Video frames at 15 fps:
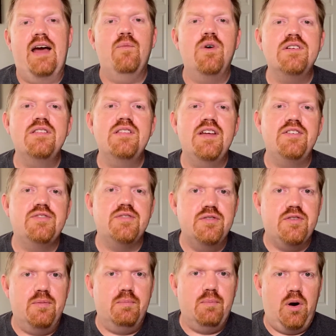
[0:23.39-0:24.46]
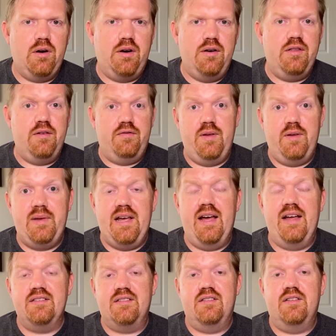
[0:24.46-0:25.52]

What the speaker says: what did they do to market their VBS.